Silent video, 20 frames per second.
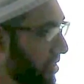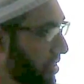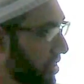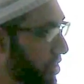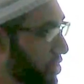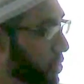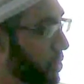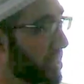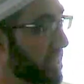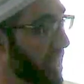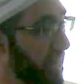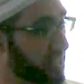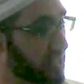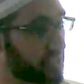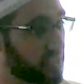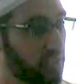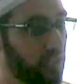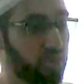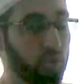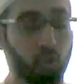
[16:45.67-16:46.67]
So,
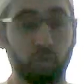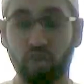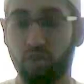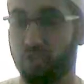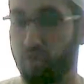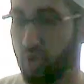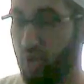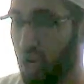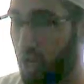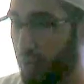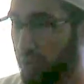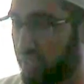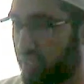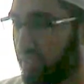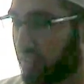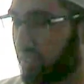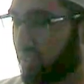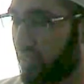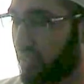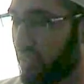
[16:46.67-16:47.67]
yes, do the
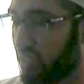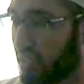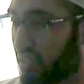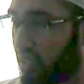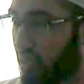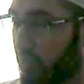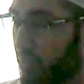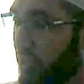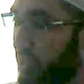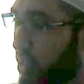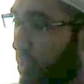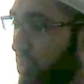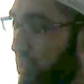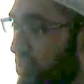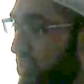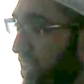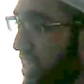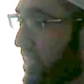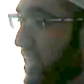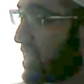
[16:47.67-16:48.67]
Taraweeh, but don't
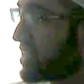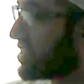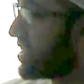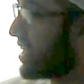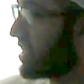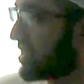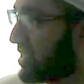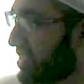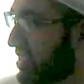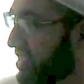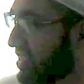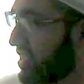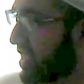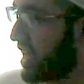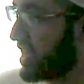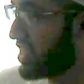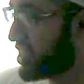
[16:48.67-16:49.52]
say that's it. And